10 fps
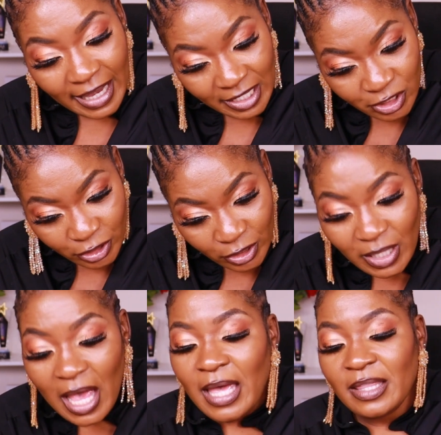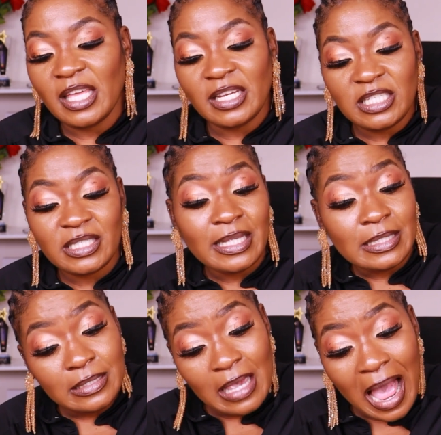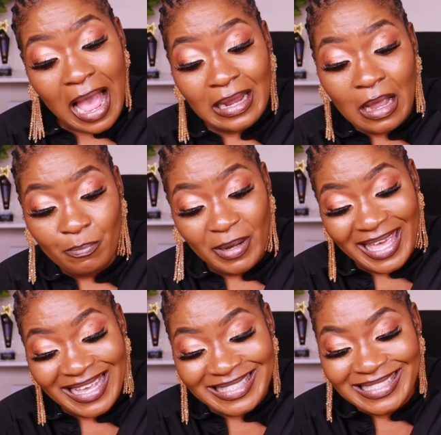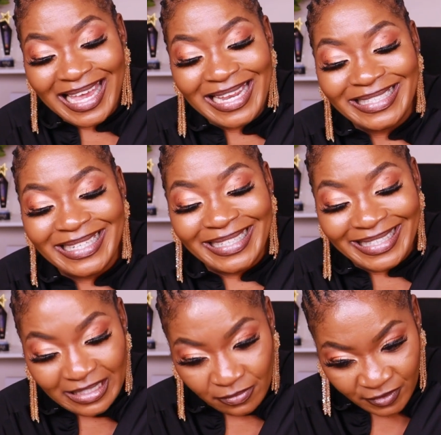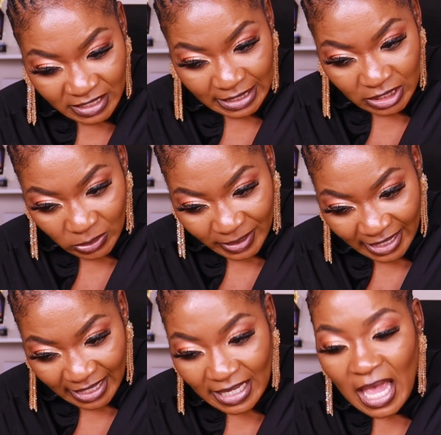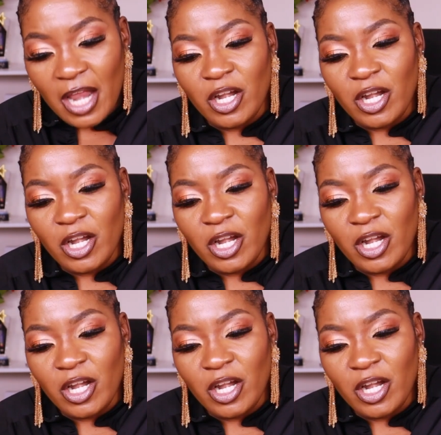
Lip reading: candle, and then she says young, blessed and gifted, okay?